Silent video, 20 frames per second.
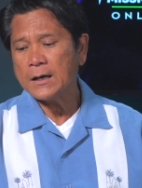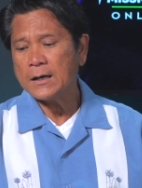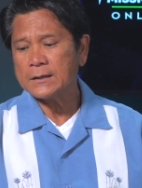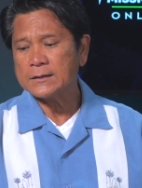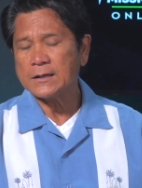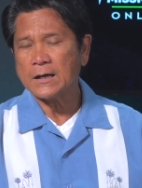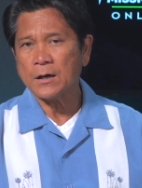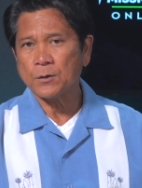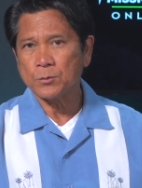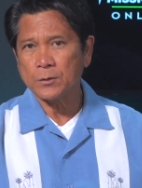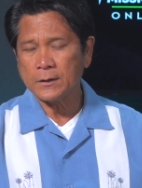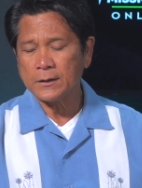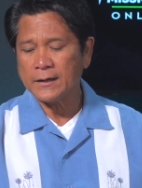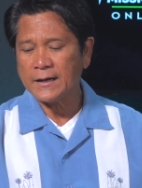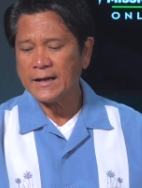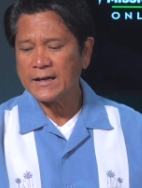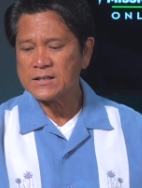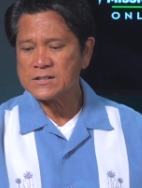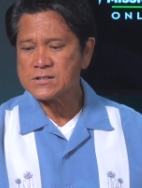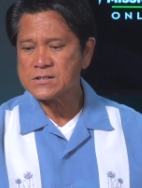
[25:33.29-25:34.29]
at our
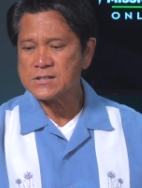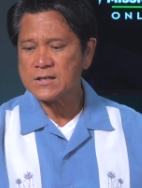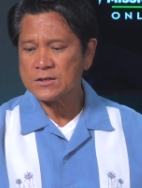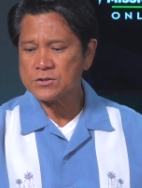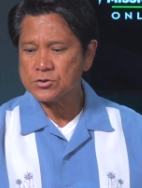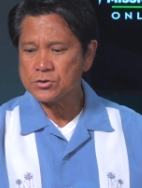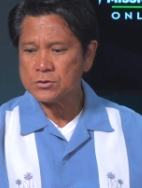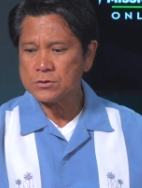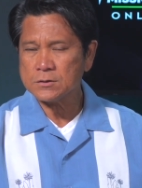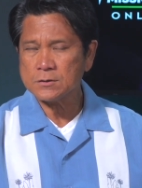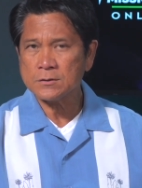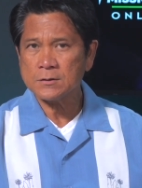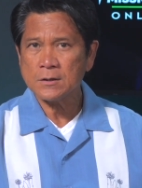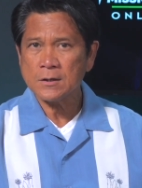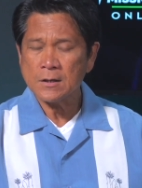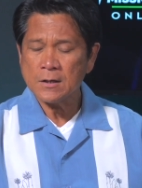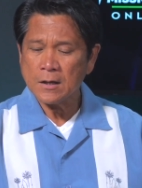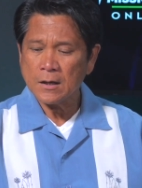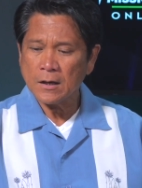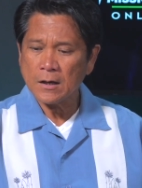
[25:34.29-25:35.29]
next session.